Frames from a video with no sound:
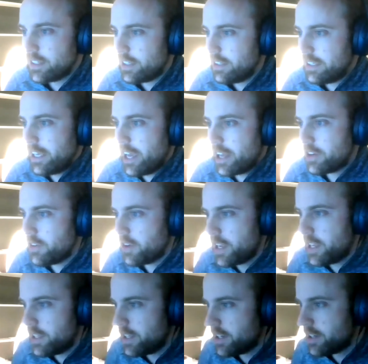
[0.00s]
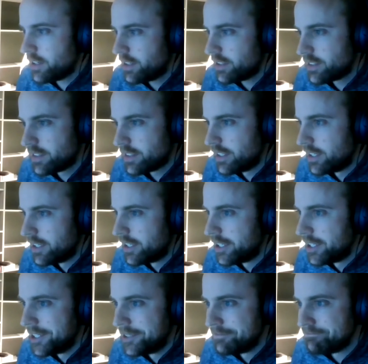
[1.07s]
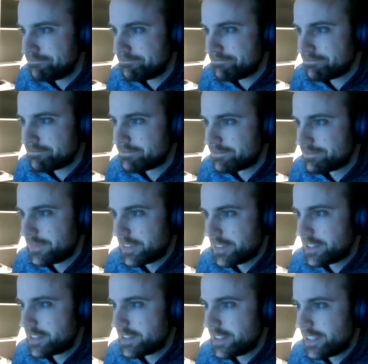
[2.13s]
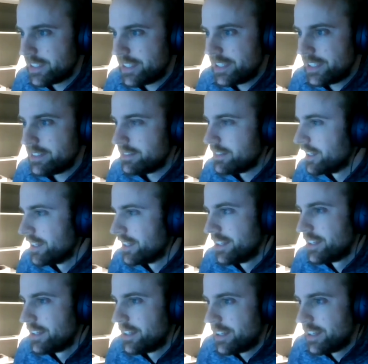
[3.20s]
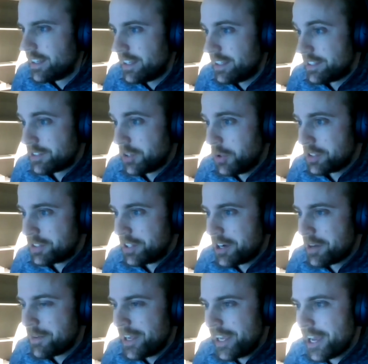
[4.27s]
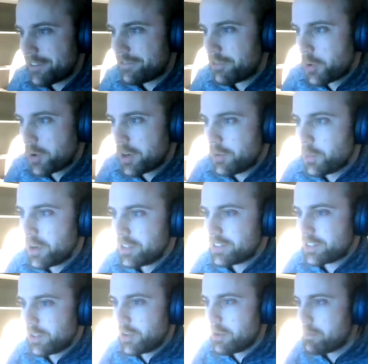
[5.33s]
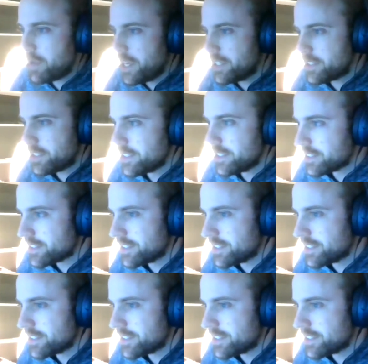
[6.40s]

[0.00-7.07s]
he had a great year. Let's see, he stole a ton of base. He had 41 stolen bases.